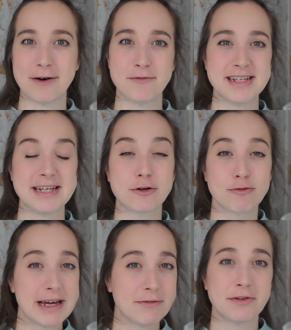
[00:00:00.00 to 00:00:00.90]
Obviously, it's
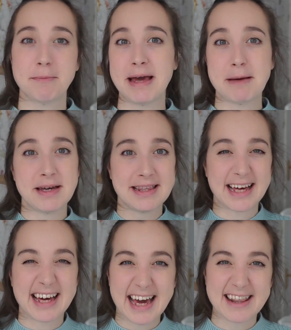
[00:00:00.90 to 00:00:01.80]
great for the baby. They
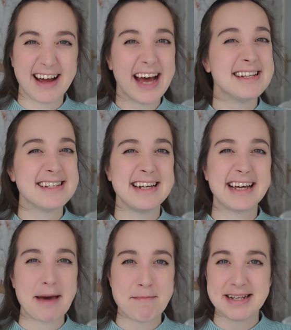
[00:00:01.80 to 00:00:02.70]
can get their hands in and
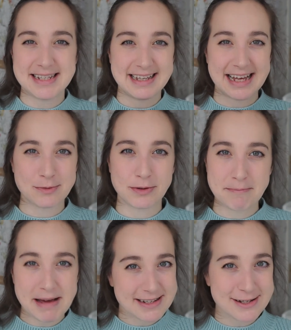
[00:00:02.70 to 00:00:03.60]
get messy. That's what they're
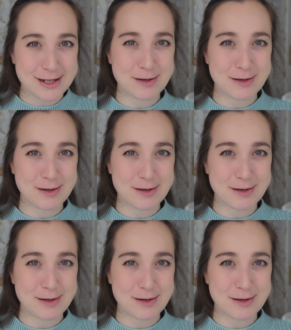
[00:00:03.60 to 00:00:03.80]
meant to do.